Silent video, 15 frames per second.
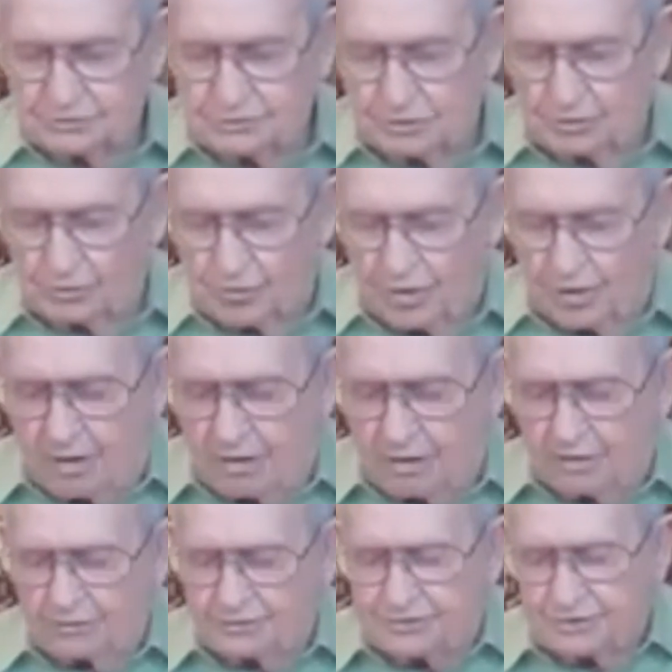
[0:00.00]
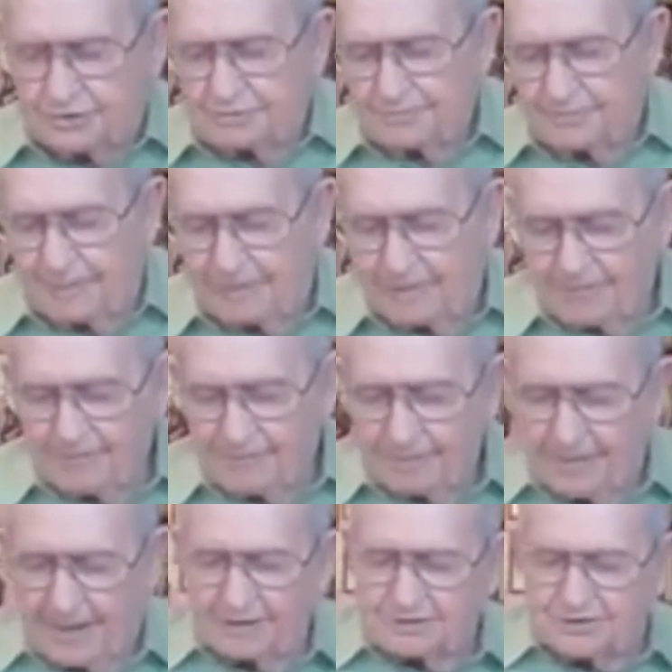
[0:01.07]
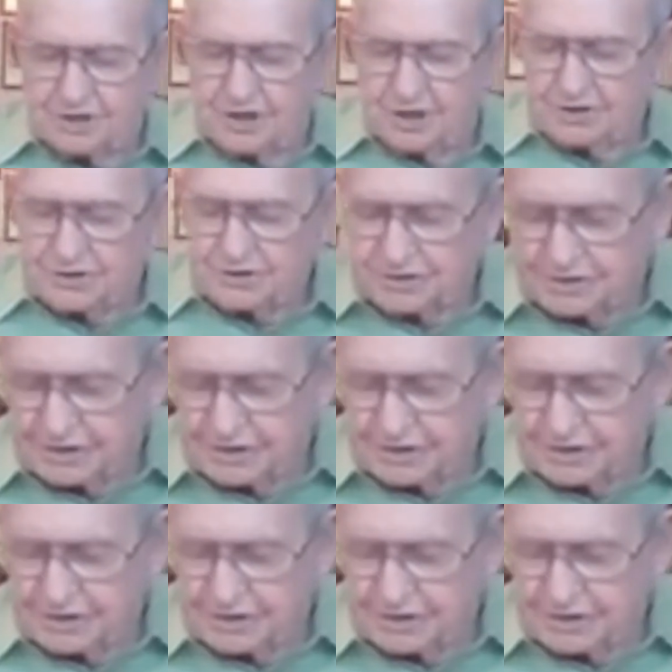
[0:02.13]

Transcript: the words that Jesus